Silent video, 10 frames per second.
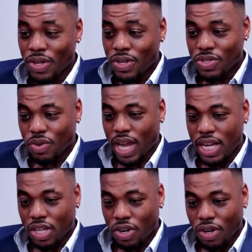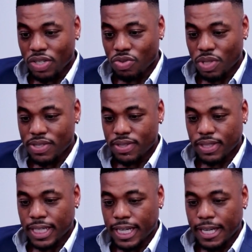Oh, go ahead, yeah. So Katie Couric has
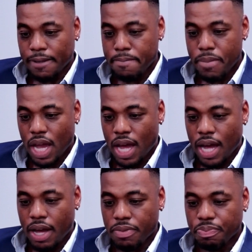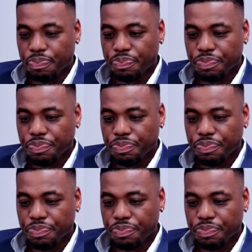recently um,